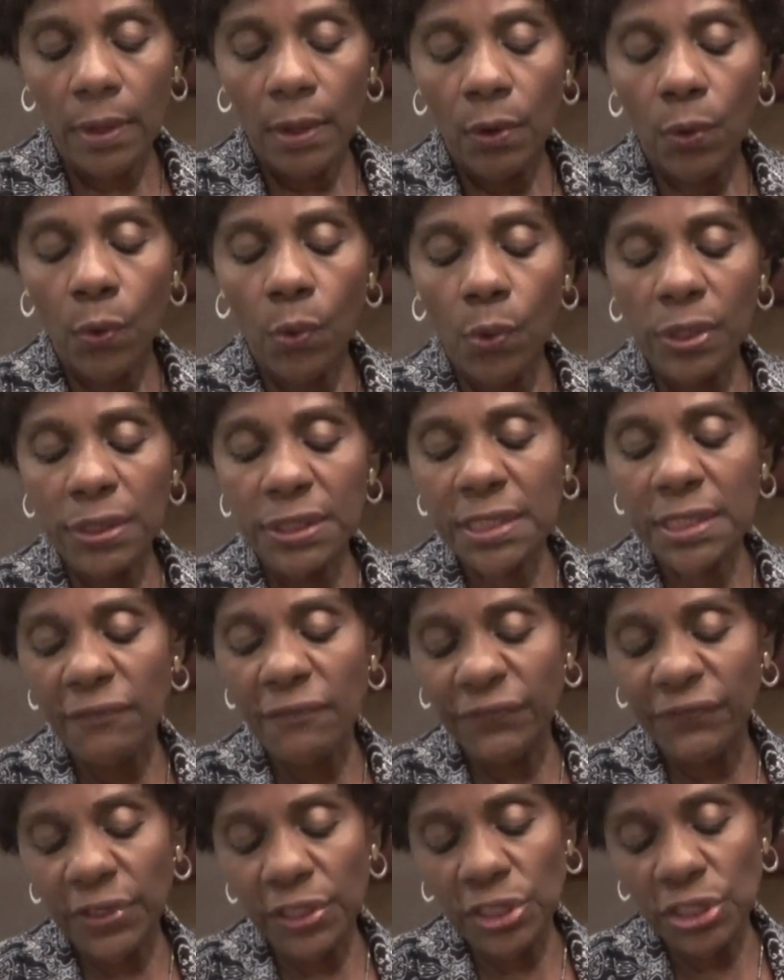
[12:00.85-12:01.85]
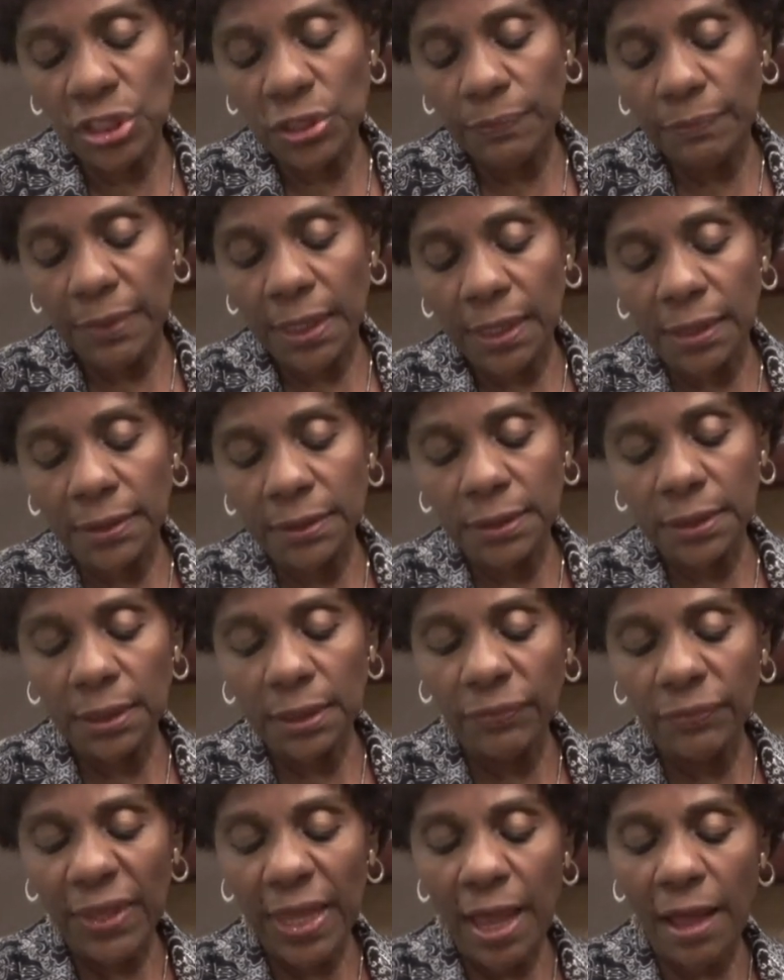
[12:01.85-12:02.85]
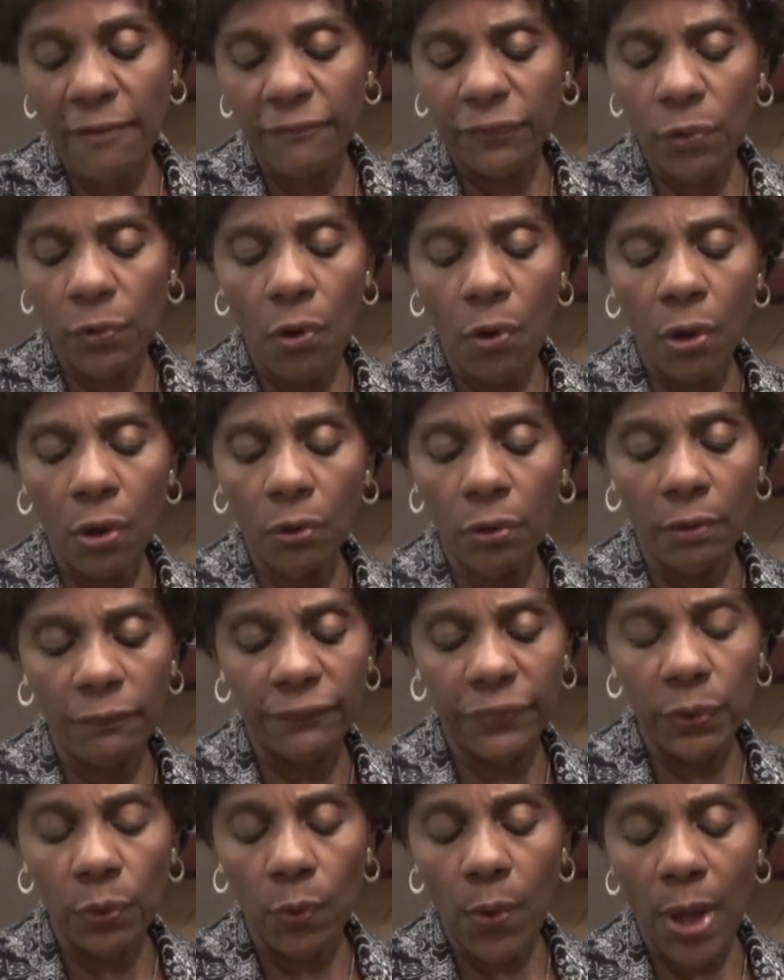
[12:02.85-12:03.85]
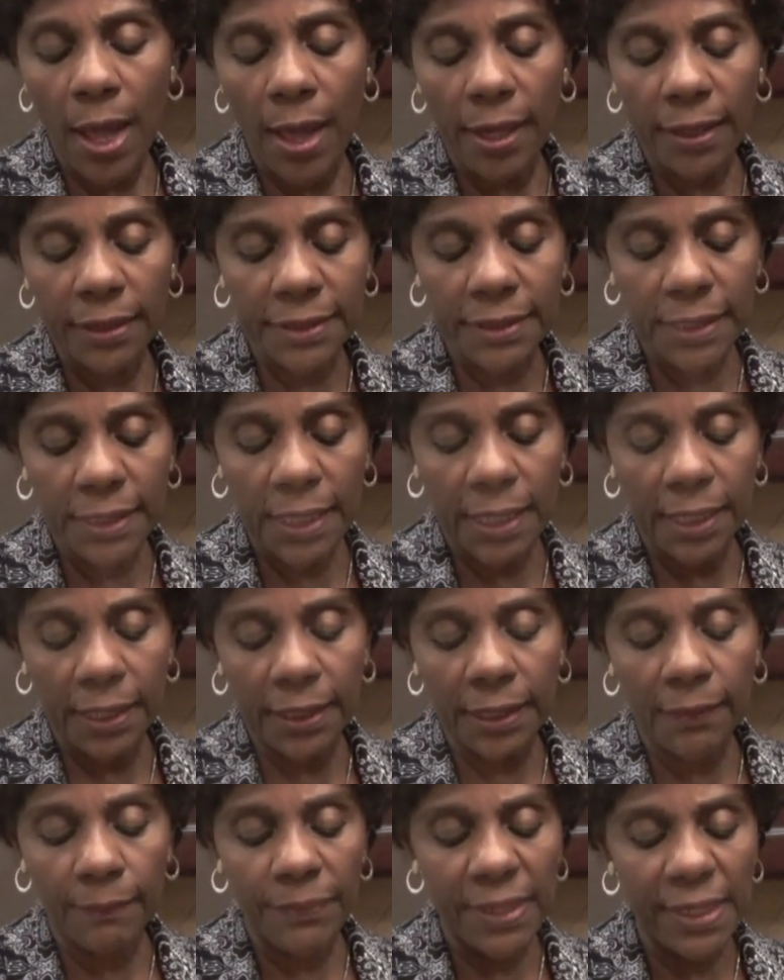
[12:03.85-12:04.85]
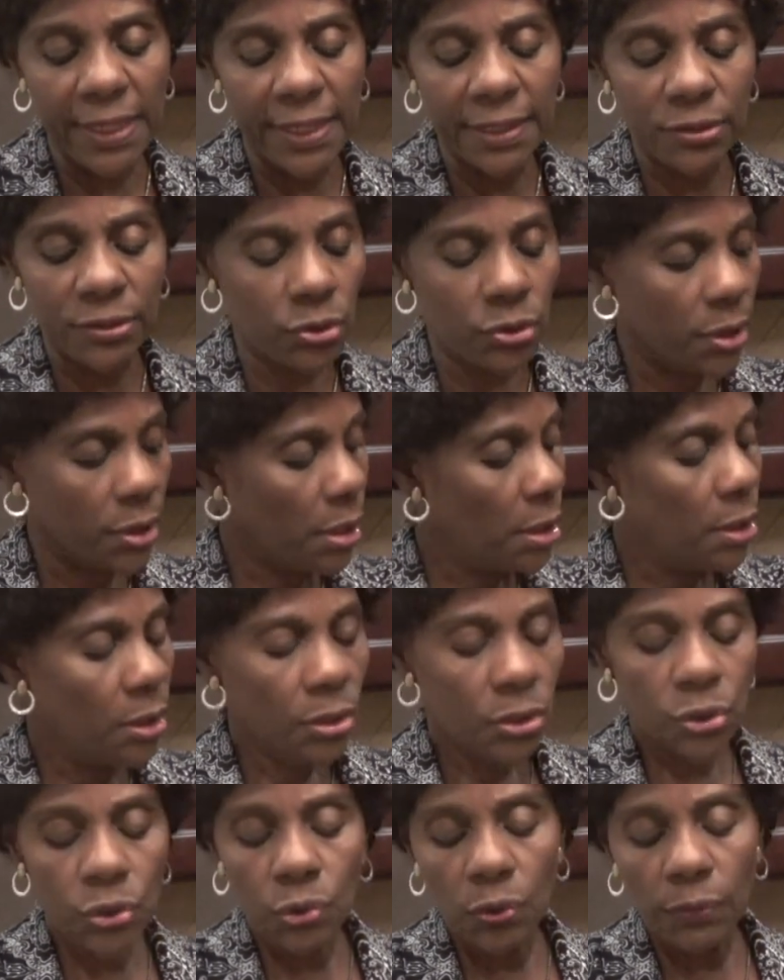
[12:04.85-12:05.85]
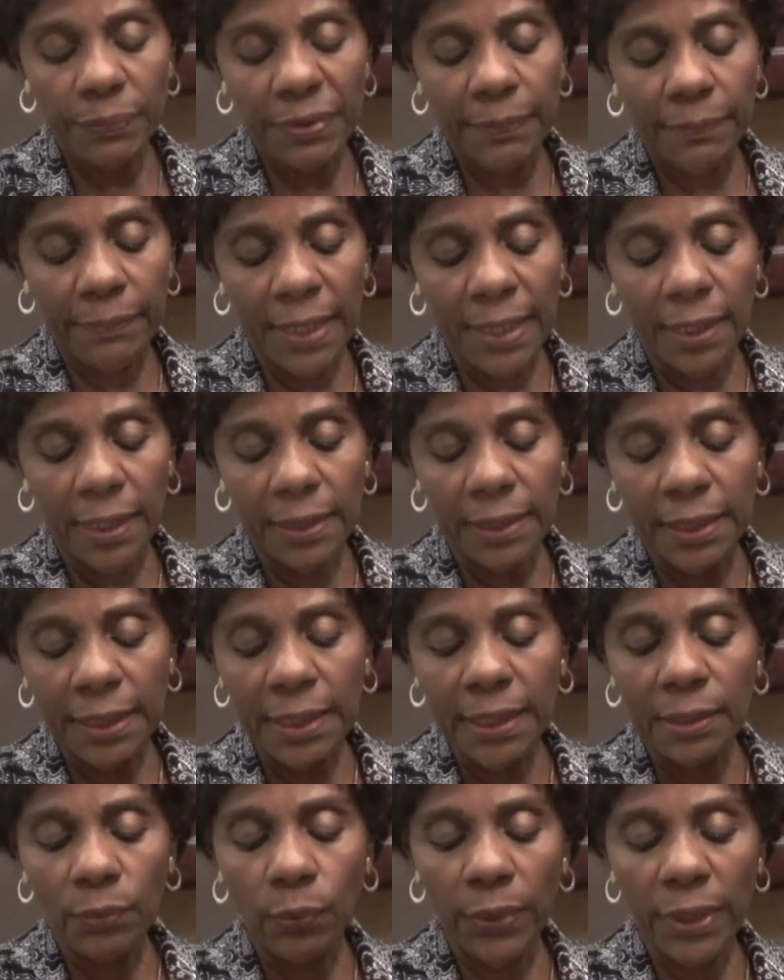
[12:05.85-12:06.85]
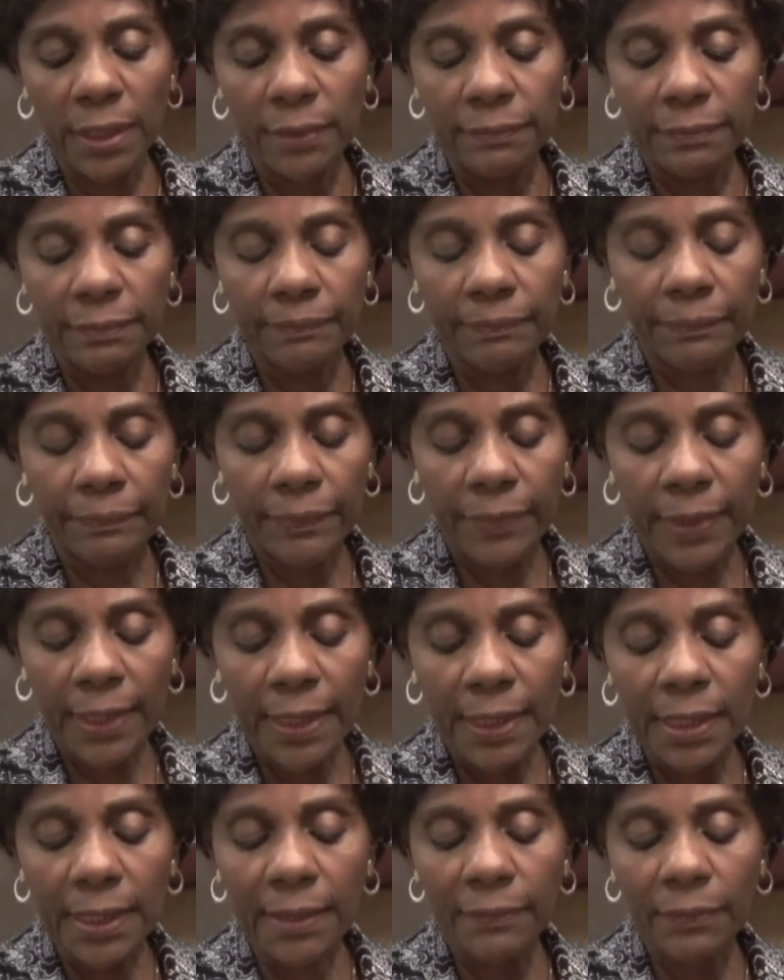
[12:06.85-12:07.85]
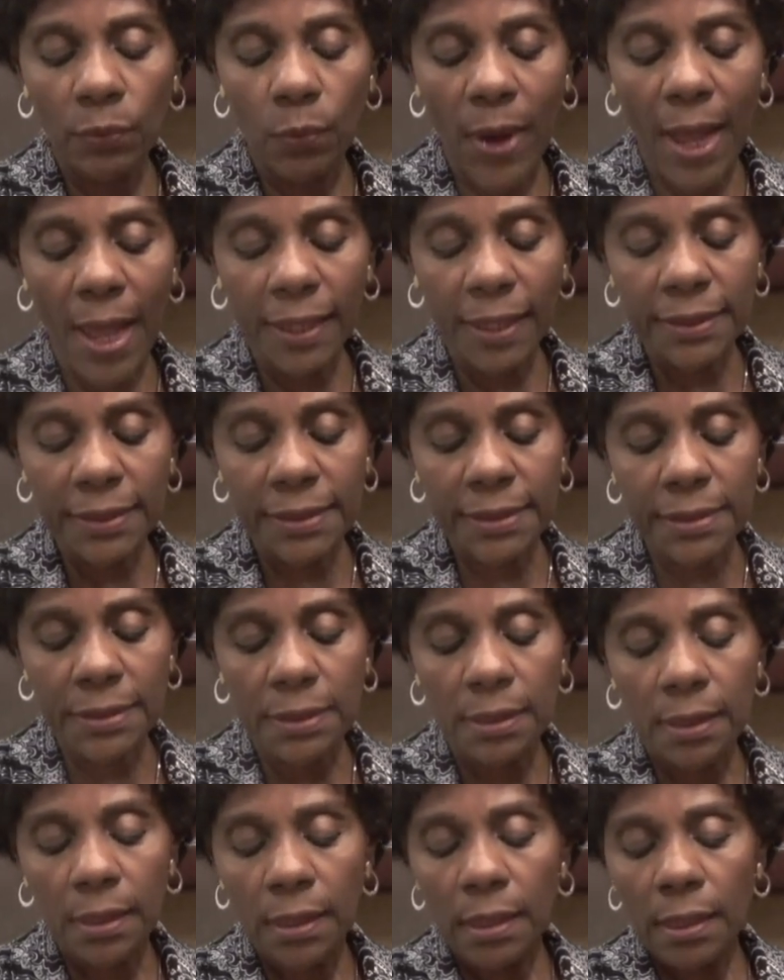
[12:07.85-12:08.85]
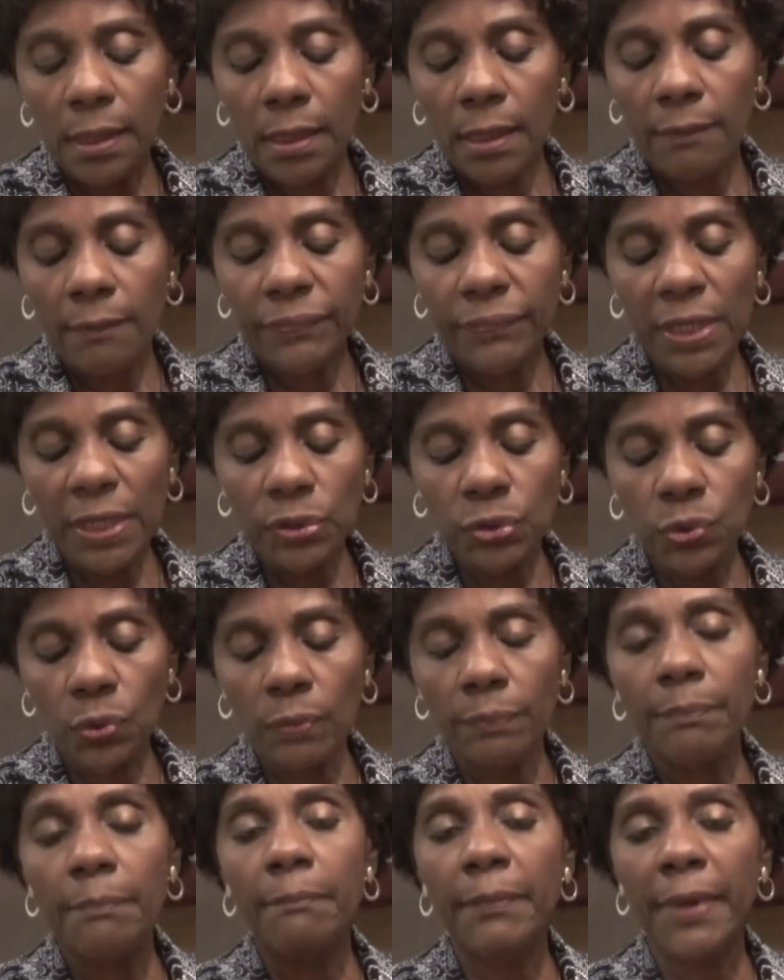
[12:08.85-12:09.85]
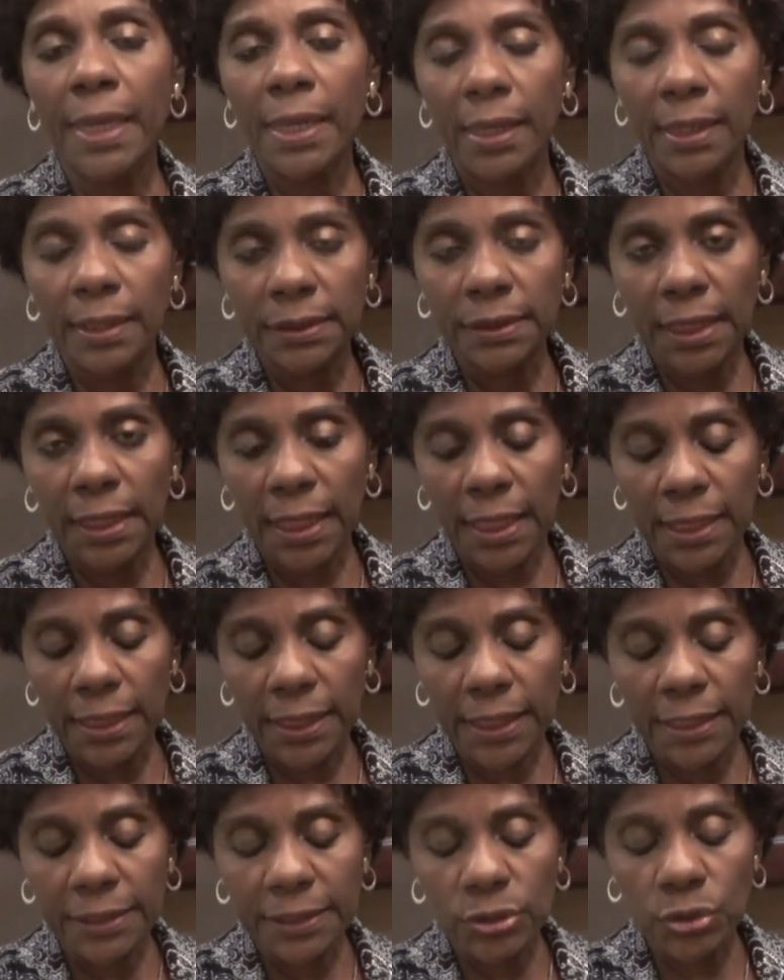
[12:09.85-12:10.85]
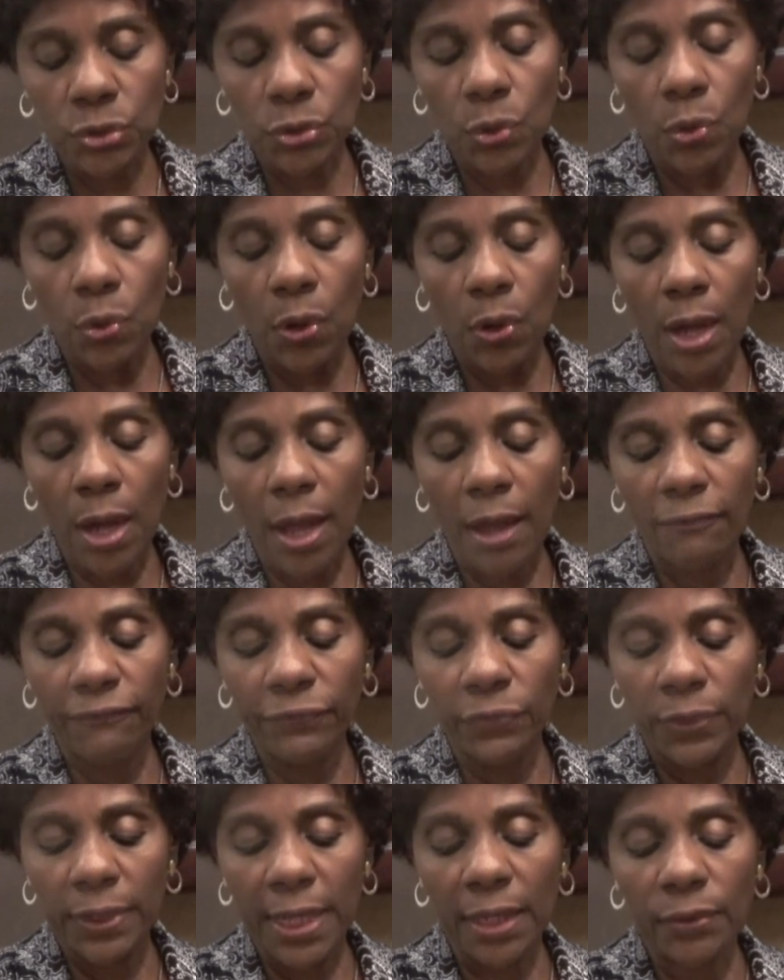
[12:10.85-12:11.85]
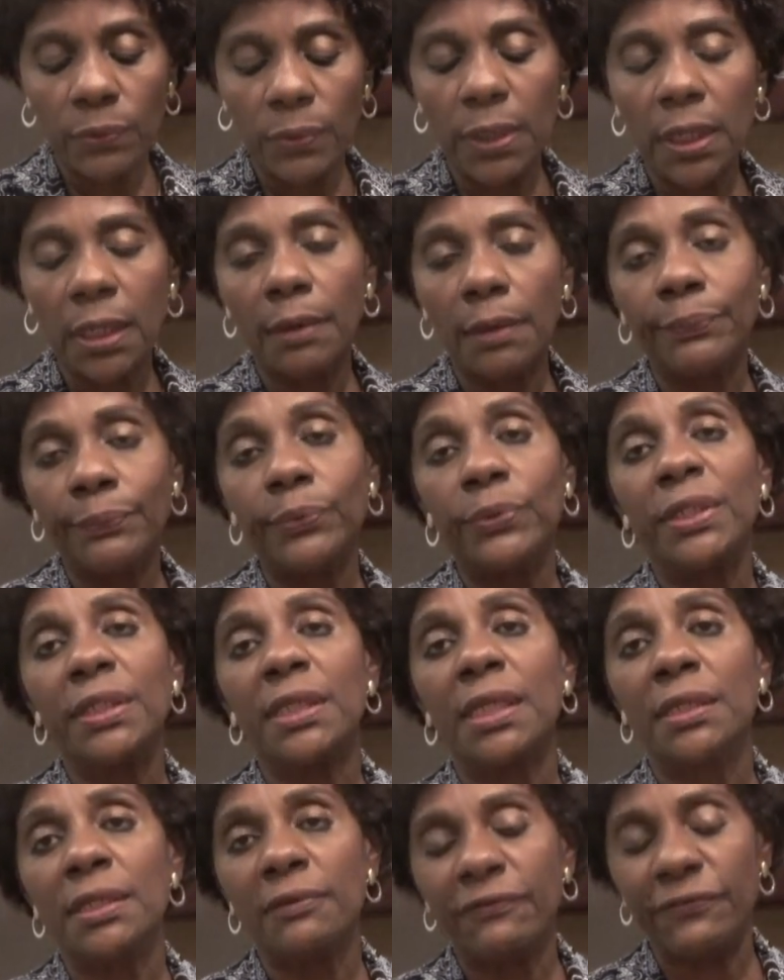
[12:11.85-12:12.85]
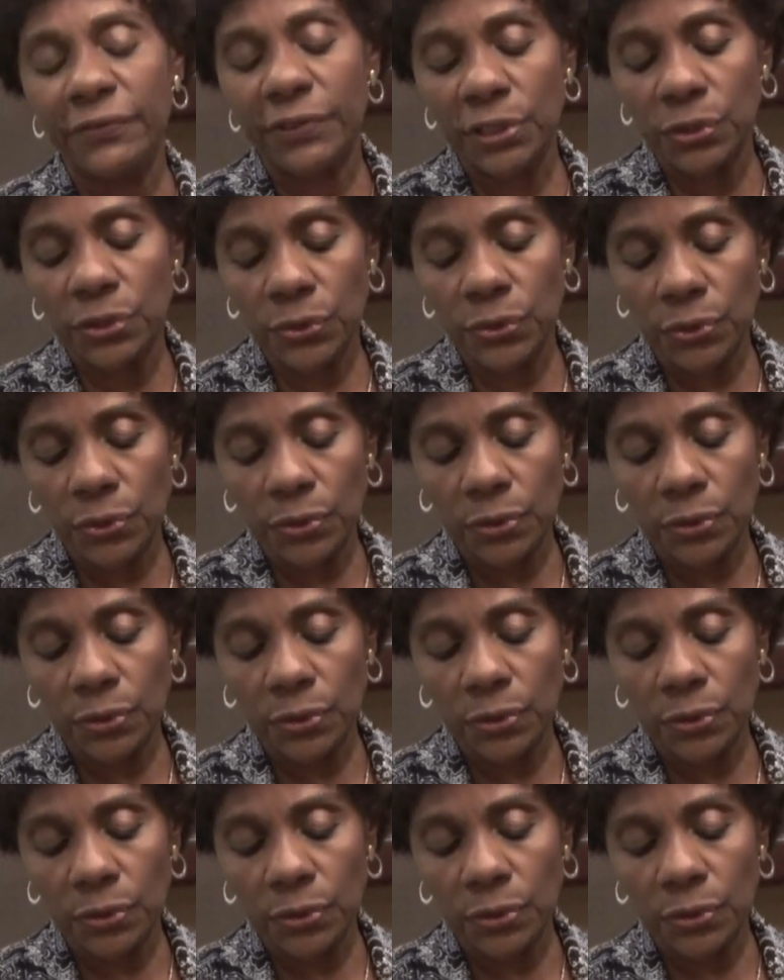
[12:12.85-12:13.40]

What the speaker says: Once they finish melting, they have all of the wax and the bees should be melted. Wax, they should melt in it. So after that, we're gonna put it in the freezer.